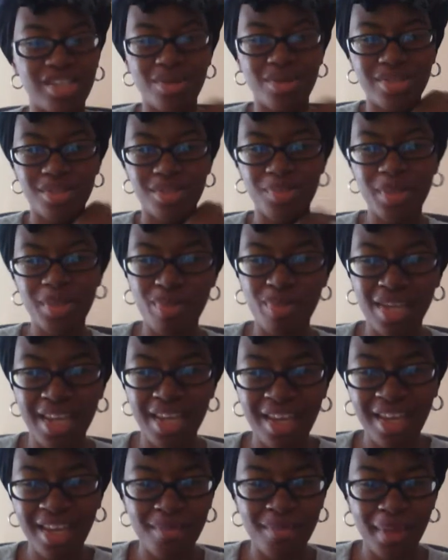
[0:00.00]
talk to people
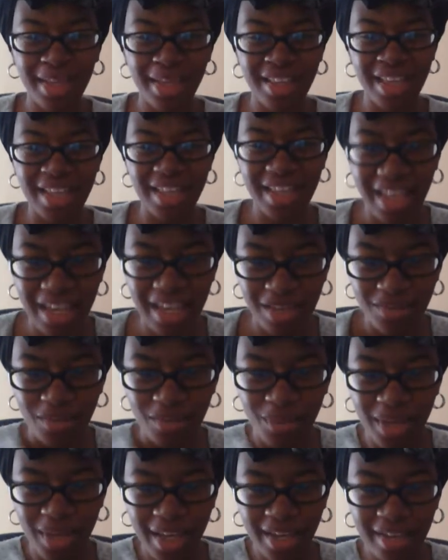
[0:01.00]
that ain't about that life.
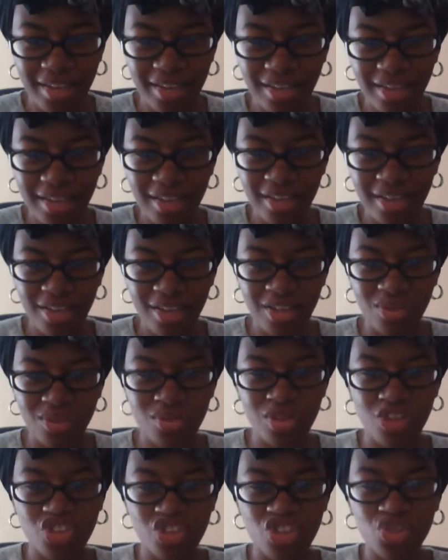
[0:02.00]
Okay? You
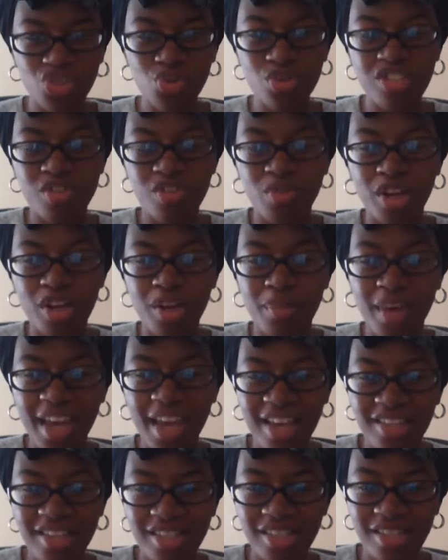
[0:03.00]
talk to you some uh,
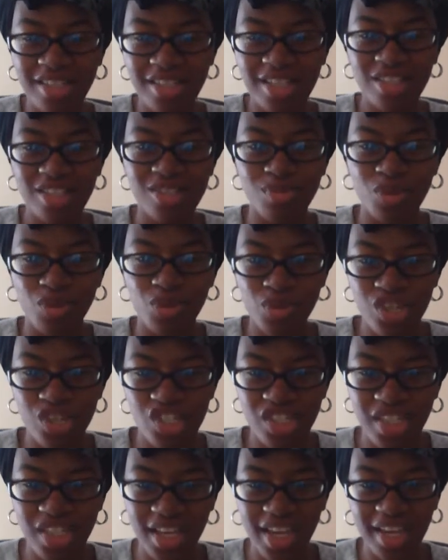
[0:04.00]
pastors and some
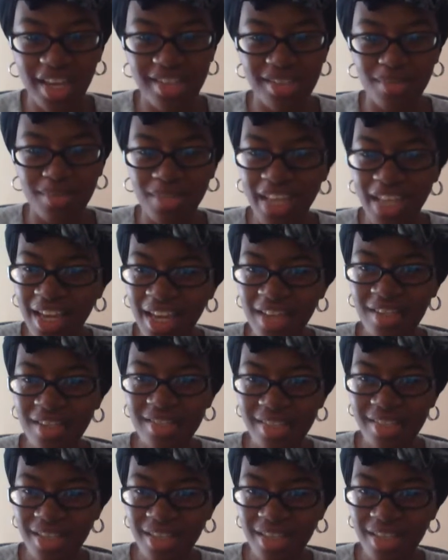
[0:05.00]
Christians that got some dang